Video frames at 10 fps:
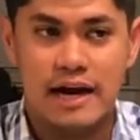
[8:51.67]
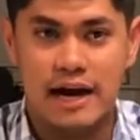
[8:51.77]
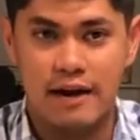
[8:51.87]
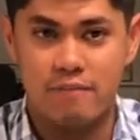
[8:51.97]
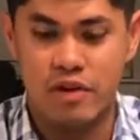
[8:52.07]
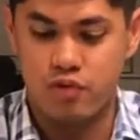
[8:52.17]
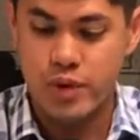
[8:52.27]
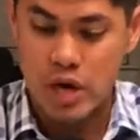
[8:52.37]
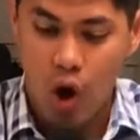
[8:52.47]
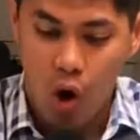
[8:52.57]
um, if
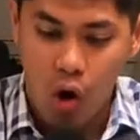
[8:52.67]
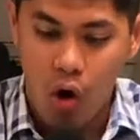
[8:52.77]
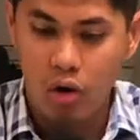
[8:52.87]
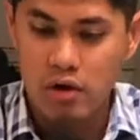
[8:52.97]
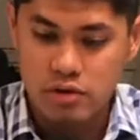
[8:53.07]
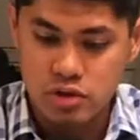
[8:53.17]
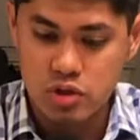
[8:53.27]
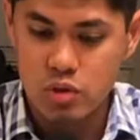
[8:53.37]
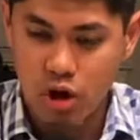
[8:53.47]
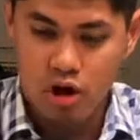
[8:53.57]
we all
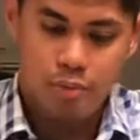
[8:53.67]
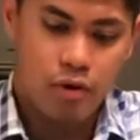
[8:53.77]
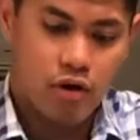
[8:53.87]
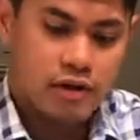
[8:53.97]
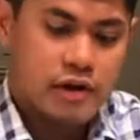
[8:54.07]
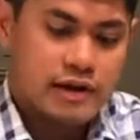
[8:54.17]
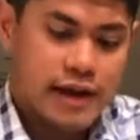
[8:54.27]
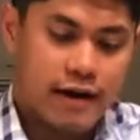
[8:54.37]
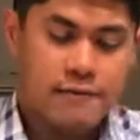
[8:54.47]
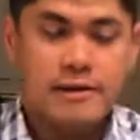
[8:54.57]
do our part.
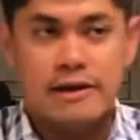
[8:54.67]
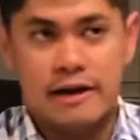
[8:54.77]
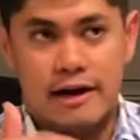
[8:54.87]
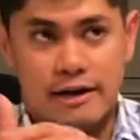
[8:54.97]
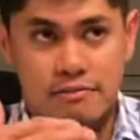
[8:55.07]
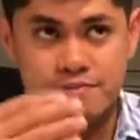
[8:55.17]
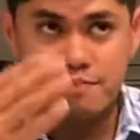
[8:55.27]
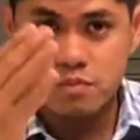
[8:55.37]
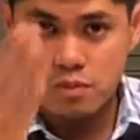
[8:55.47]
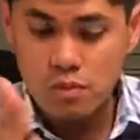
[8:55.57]
Now, um,
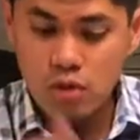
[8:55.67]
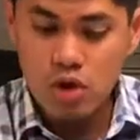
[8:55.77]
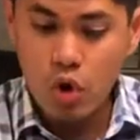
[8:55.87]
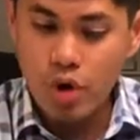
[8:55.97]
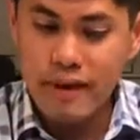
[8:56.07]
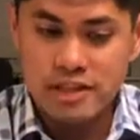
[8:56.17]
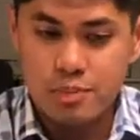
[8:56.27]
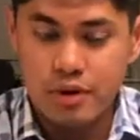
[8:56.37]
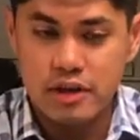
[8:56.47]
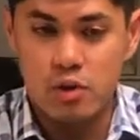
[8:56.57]
going back to
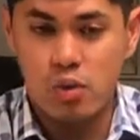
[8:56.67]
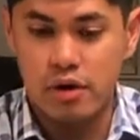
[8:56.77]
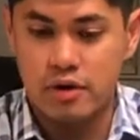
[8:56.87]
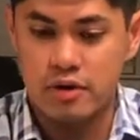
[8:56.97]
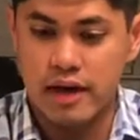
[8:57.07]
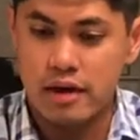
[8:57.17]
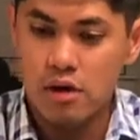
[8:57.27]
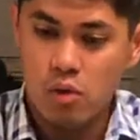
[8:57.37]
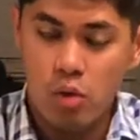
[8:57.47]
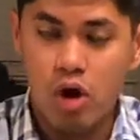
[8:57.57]
putting in the work, okay?
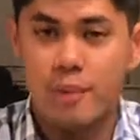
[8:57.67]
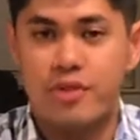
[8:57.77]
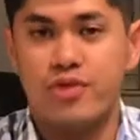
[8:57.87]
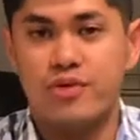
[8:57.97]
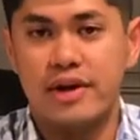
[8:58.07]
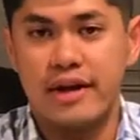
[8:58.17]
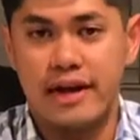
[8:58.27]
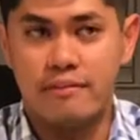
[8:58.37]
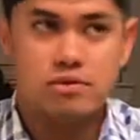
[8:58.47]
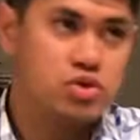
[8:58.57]
Woke up at 3
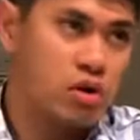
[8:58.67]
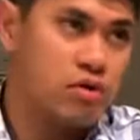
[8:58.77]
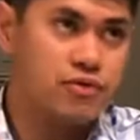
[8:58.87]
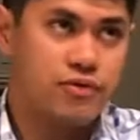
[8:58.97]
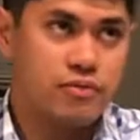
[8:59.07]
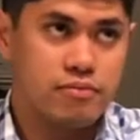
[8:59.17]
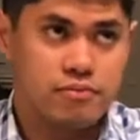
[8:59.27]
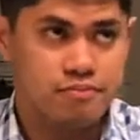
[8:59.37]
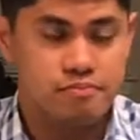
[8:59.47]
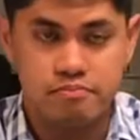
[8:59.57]
a.m., drove
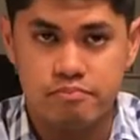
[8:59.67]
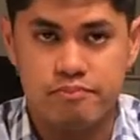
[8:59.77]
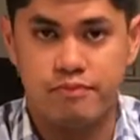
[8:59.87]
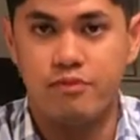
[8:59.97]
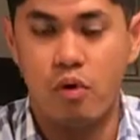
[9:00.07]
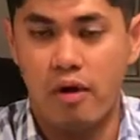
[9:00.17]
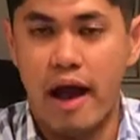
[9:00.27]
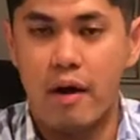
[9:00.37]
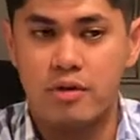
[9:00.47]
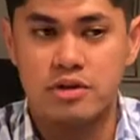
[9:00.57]
four
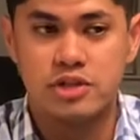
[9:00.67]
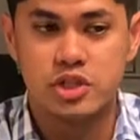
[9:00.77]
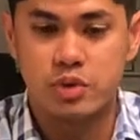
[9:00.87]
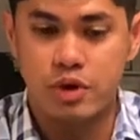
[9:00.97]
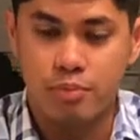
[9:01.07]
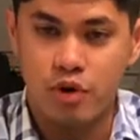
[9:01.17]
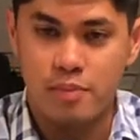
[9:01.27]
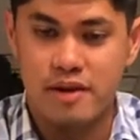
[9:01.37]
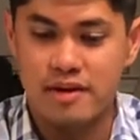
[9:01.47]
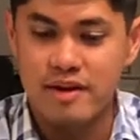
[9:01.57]
hours to an
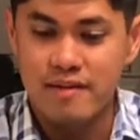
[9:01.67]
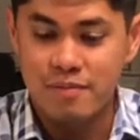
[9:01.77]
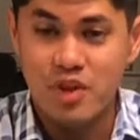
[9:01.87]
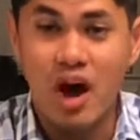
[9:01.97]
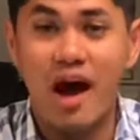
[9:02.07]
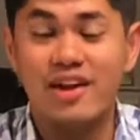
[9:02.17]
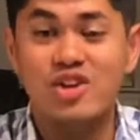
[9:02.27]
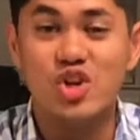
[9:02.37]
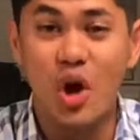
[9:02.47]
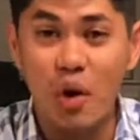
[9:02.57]
appointment, got
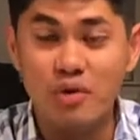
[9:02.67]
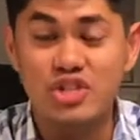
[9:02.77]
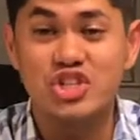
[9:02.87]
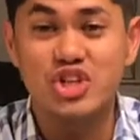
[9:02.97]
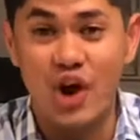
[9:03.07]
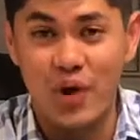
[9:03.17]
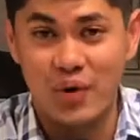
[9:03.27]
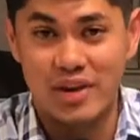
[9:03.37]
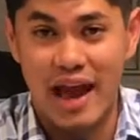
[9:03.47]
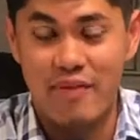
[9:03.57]
no
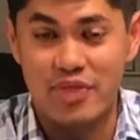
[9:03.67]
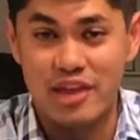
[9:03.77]
showed at